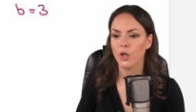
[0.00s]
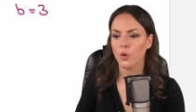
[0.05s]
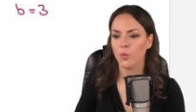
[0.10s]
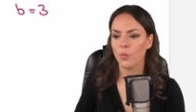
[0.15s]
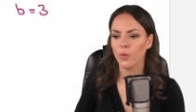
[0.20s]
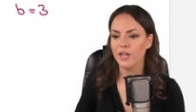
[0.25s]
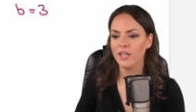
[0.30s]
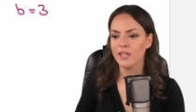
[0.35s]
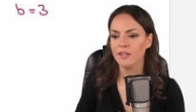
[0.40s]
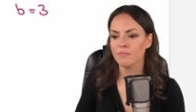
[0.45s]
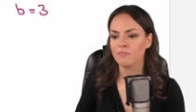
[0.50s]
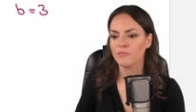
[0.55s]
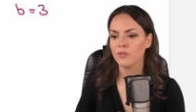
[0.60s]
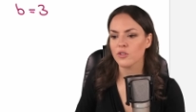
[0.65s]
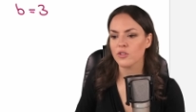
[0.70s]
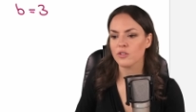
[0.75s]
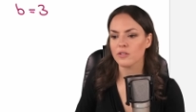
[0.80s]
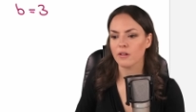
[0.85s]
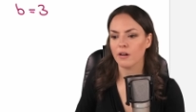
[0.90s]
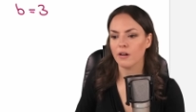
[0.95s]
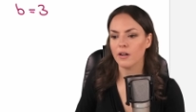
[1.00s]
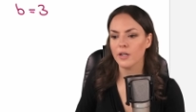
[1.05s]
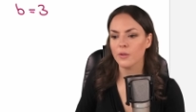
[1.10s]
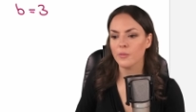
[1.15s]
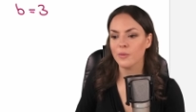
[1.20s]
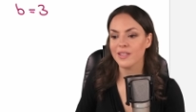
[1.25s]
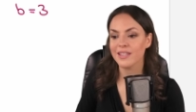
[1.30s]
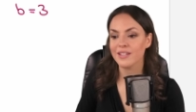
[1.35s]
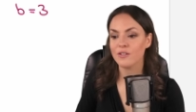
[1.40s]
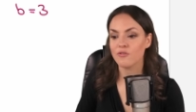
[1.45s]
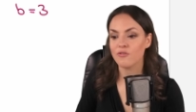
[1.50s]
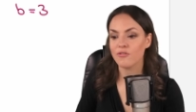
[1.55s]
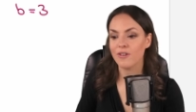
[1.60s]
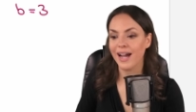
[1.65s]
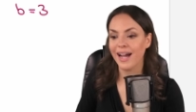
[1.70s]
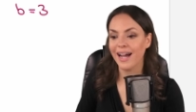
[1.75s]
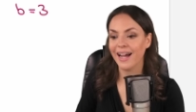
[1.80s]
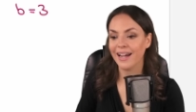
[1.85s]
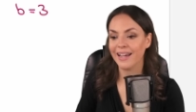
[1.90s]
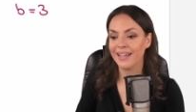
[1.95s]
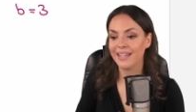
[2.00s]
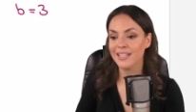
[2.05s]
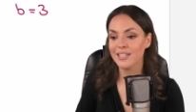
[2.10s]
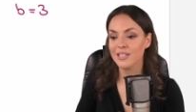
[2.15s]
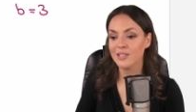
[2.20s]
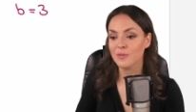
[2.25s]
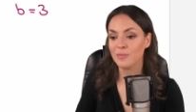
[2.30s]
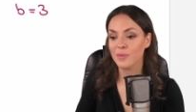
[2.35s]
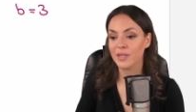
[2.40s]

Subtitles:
we start with the rise.